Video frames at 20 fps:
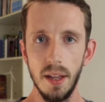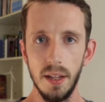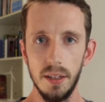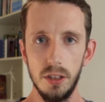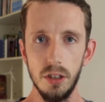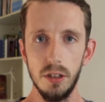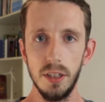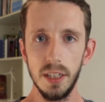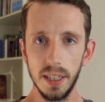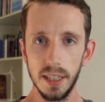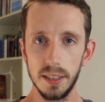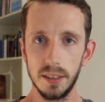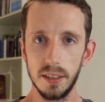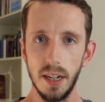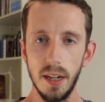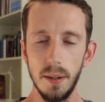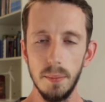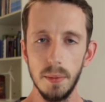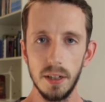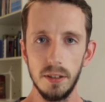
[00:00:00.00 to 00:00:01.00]
And during that
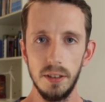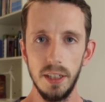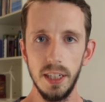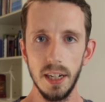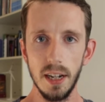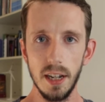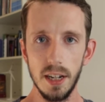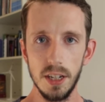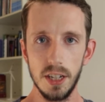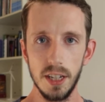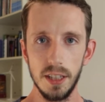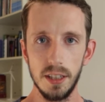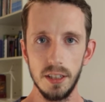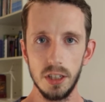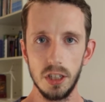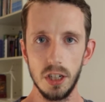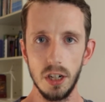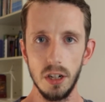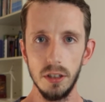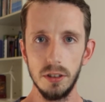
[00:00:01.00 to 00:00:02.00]
time I realized that
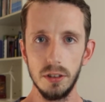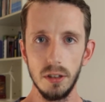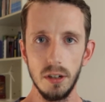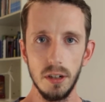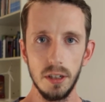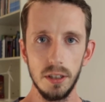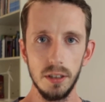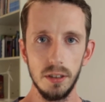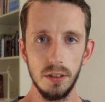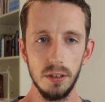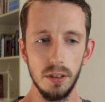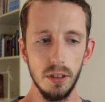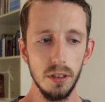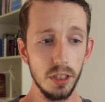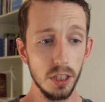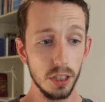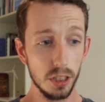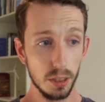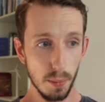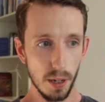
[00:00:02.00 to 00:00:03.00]
there's a lot to learn,
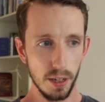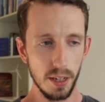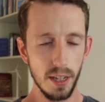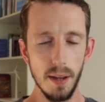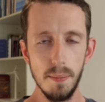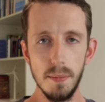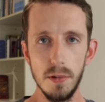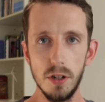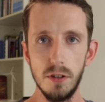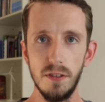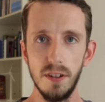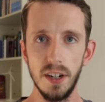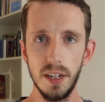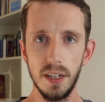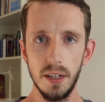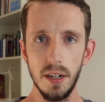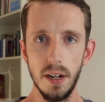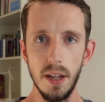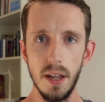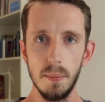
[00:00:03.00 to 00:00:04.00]
not just about the
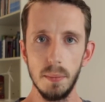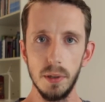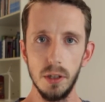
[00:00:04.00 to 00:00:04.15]
atmosphere,